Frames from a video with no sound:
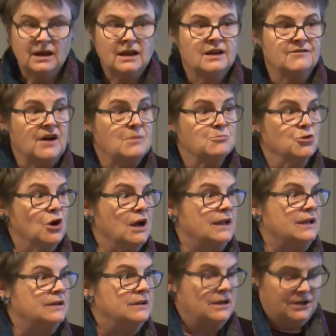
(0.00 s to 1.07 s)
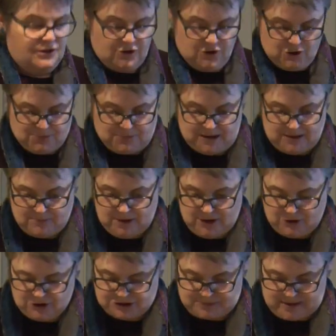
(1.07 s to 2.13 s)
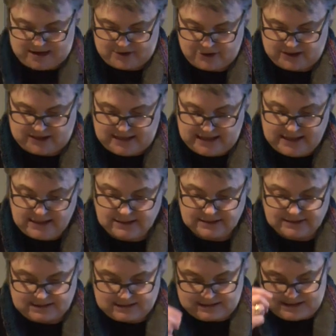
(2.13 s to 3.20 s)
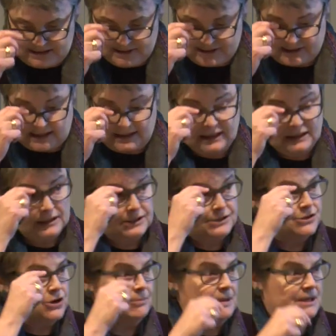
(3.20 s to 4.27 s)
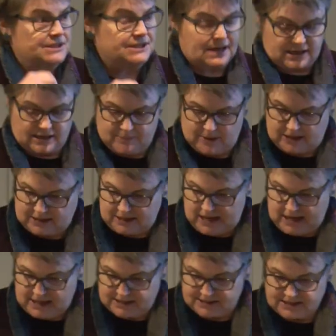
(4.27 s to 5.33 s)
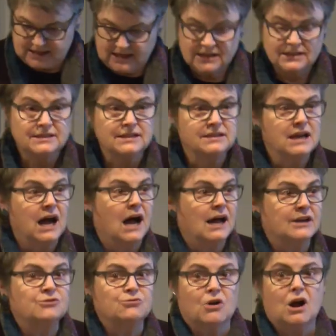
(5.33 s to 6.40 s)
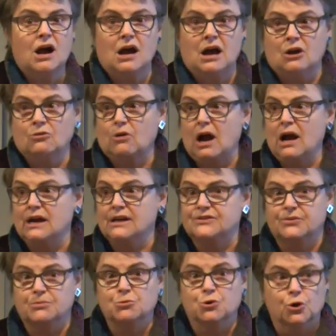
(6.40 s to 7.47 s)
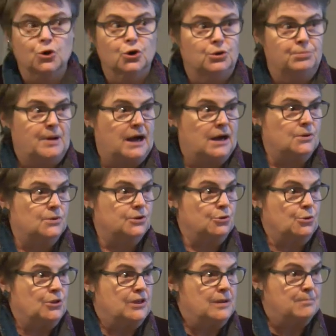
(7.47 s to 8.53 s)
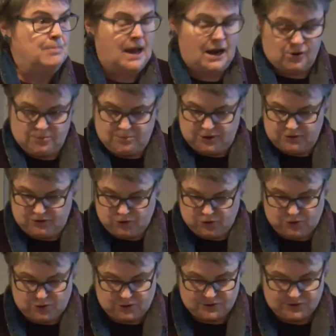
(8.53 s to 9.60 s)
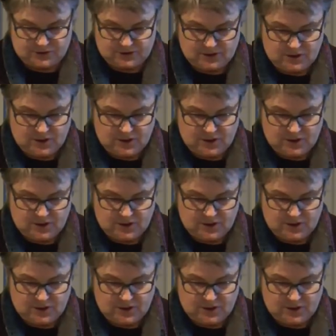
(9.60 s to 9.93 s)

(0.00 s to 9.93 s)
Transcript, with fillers: If I'm right, the European marriage pattern, in England at least, and England is our best documented case, did not arise from girl power or the empowerment of girls,